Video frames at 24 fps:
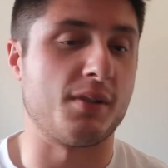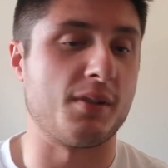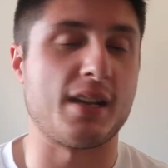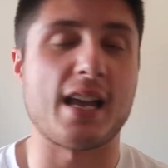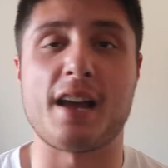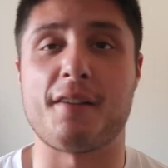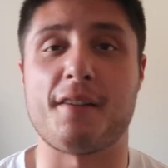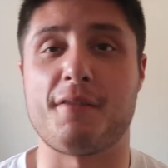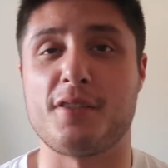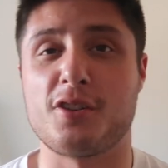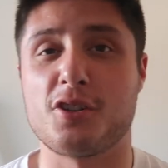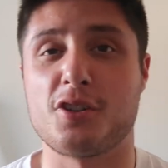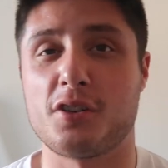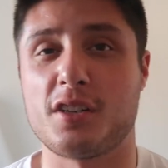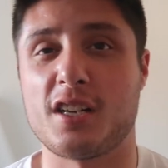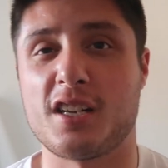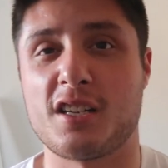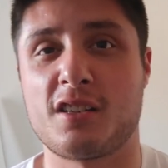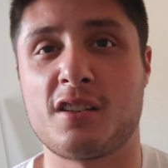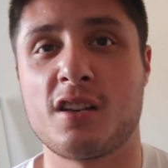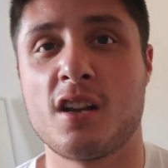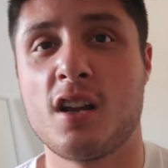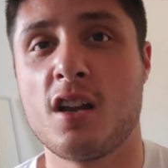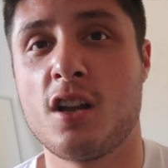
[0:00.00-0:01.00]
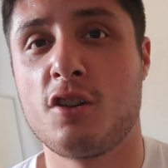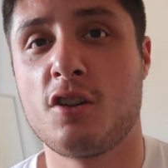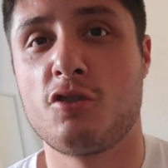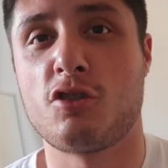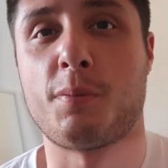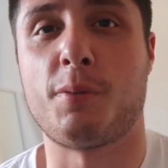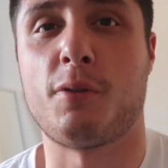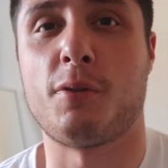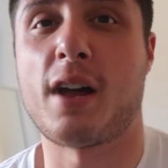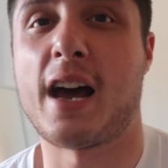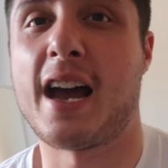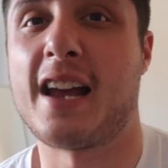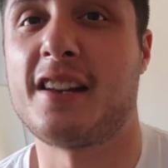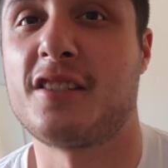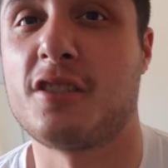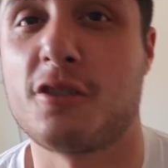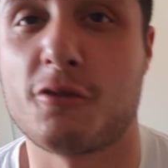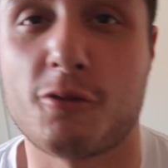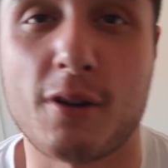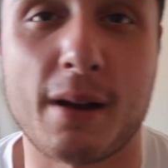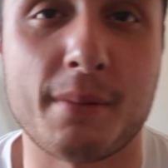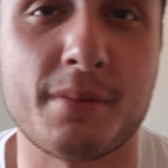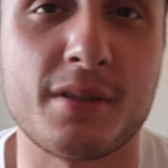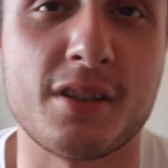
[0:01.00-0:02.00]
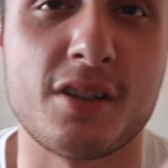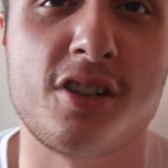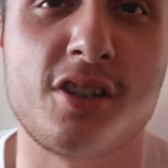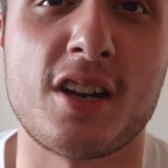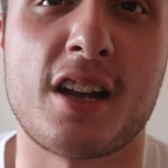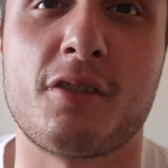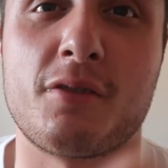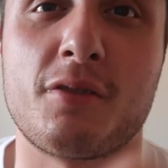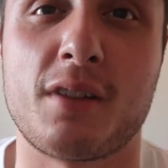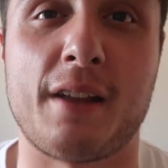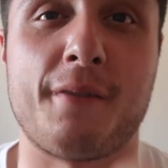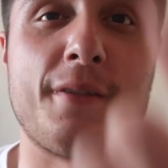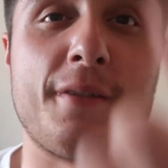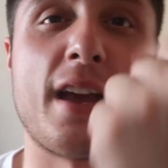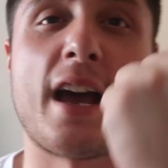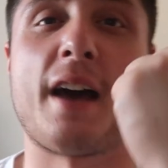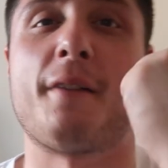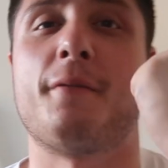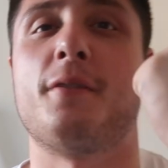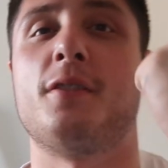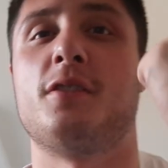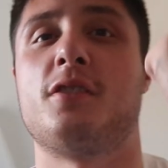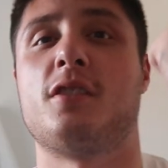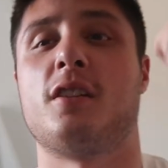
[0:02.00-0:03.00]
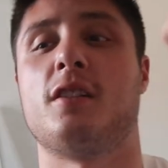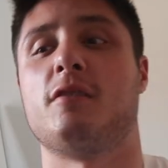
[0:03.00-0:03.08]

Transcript: But yeah, if you enjoyed this, drop a like, subscribe to the channel if you haven't.